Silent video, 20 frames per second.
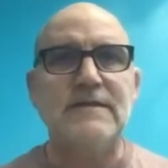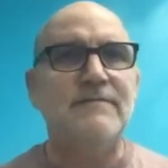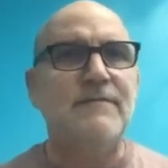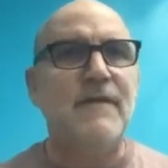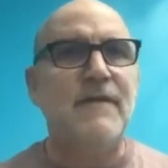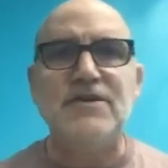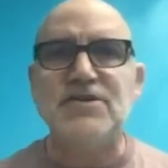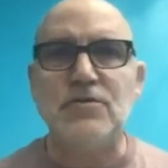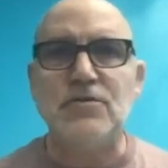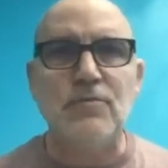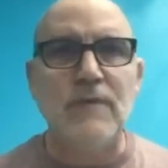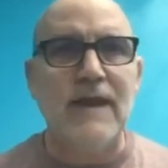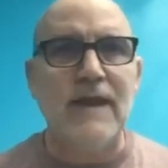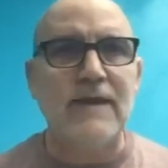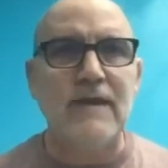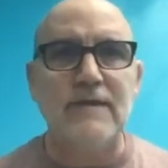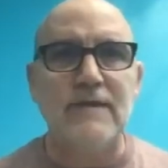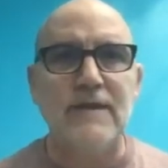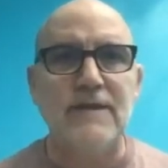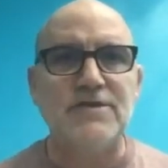facial
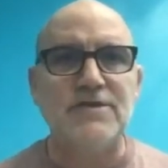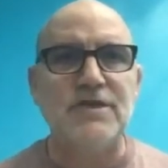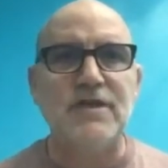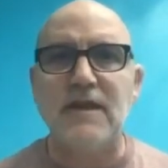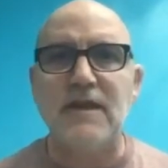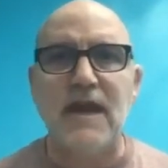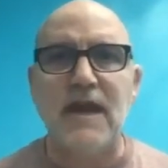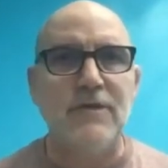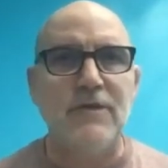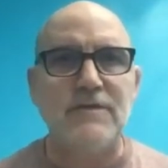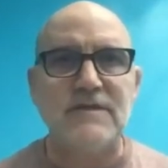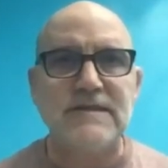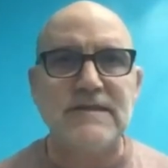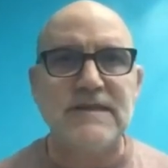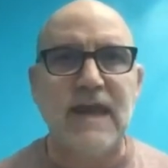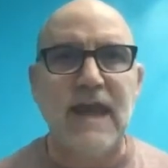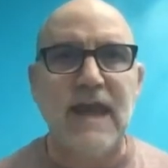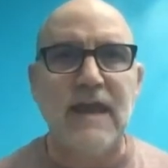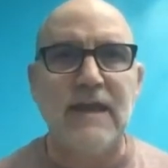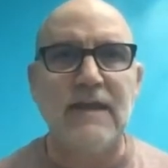recognition, and iris
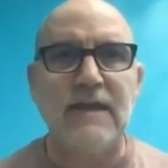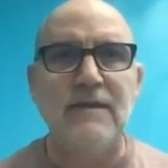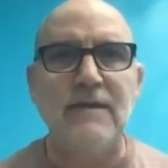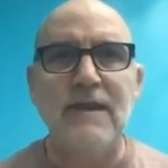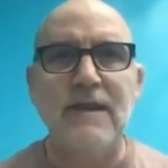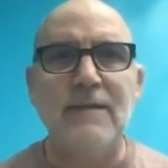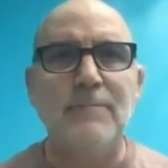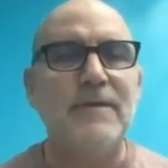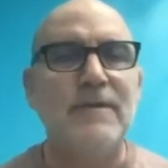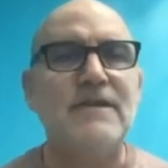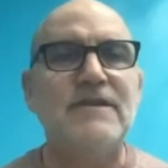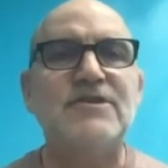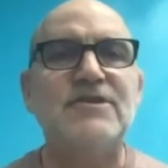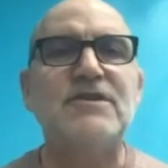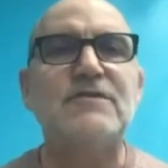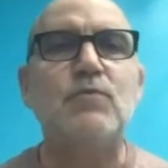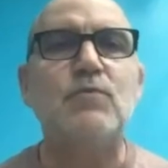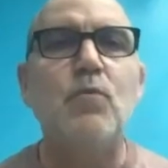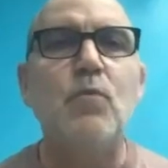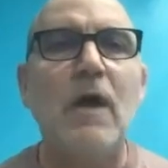scanning, but
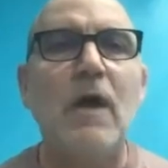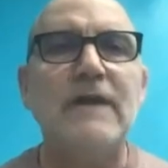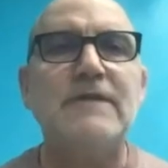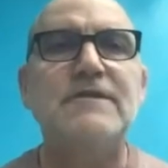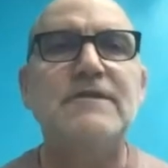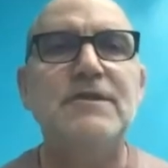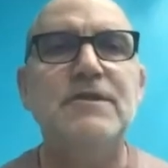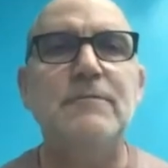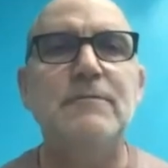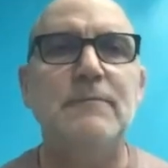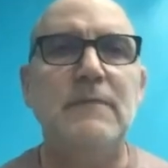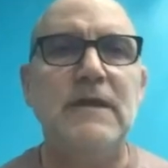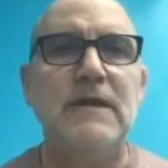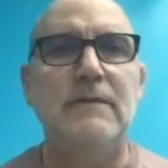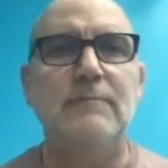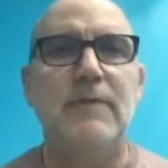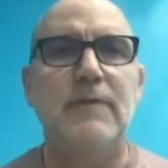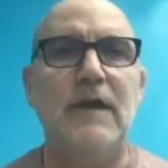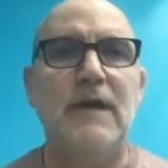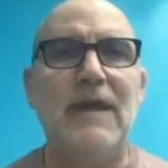just what do you
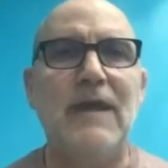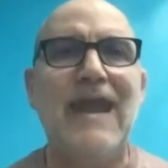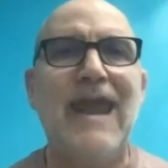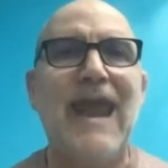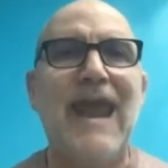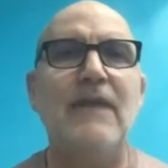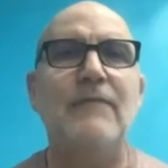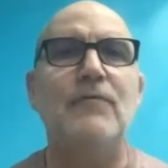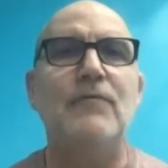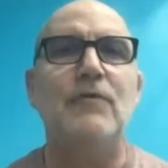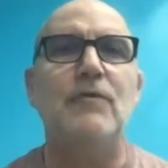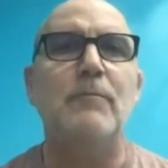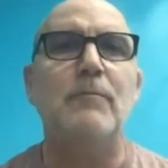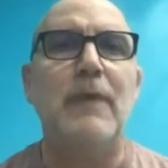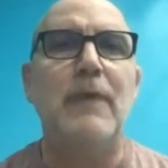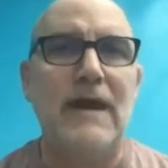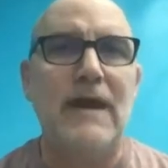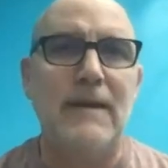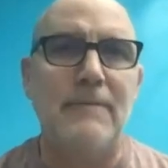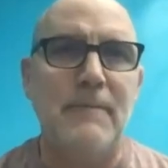mean by behavioral
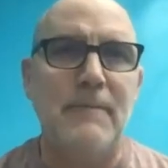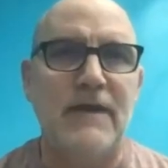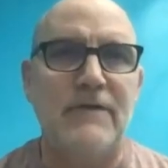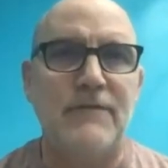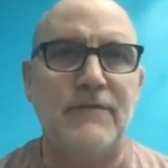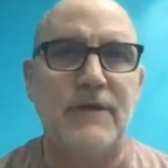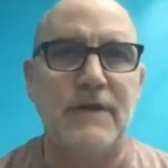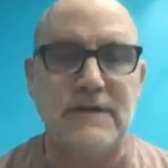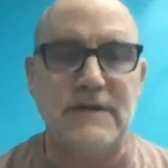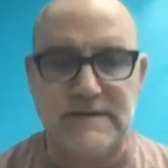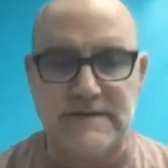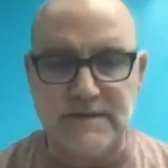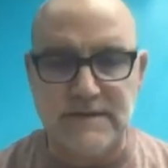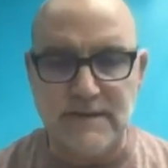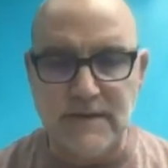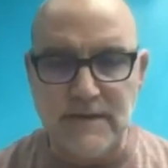biometrics?